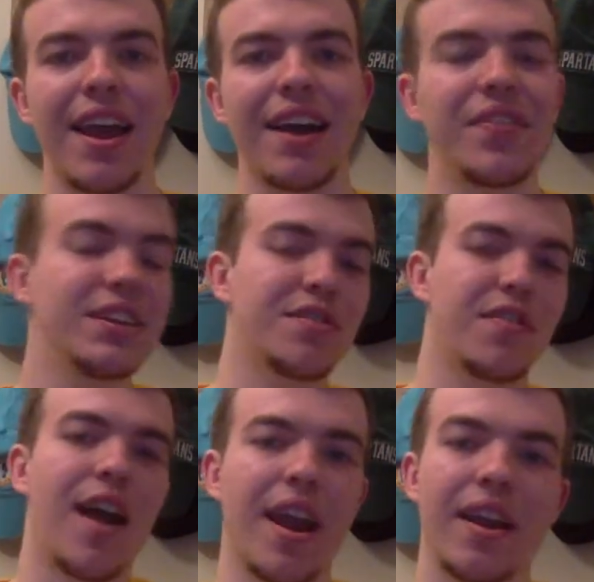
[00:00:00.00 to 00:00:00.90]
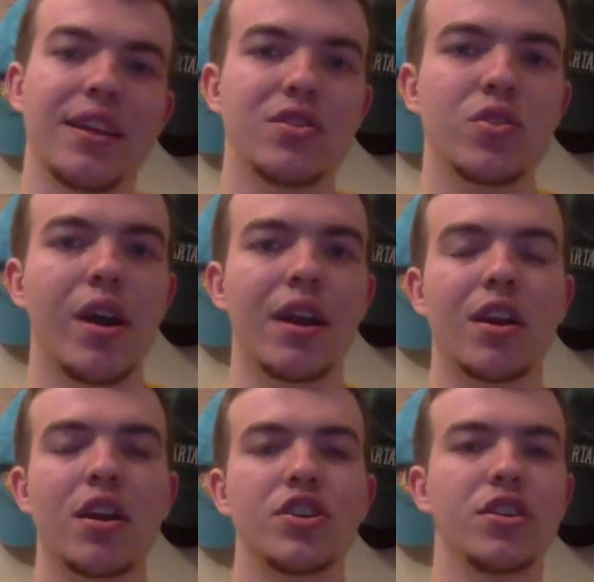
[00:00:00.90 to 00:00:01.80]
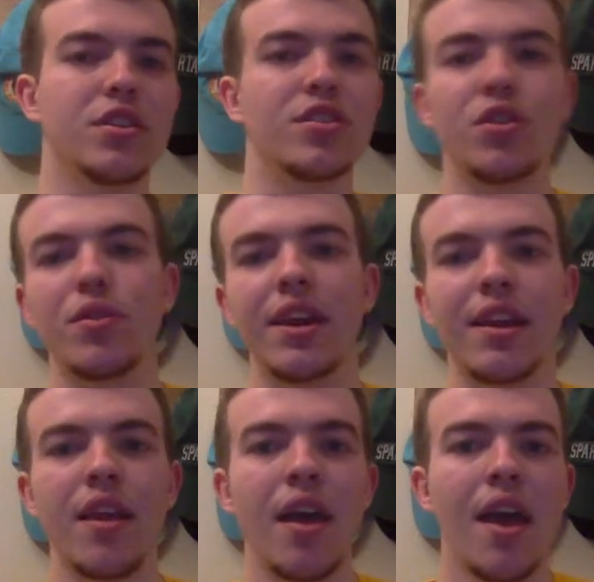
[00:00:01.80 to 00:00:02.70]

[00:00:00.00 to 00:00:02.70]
on this Friday. And so I'd encourage you to tune in